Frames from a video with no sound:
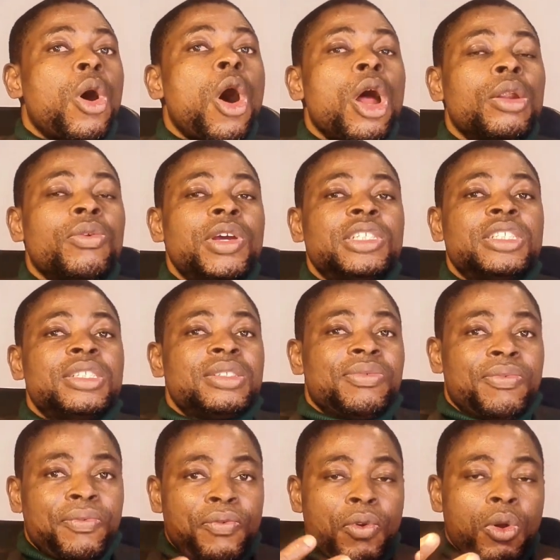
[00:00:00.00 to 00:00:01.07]
always
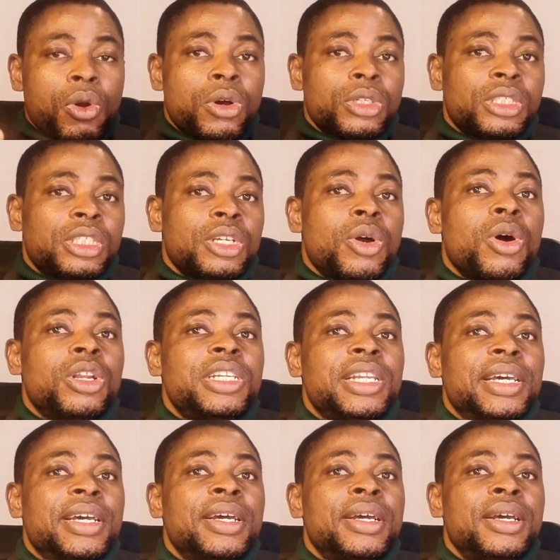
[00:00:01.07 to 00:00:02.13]
focused on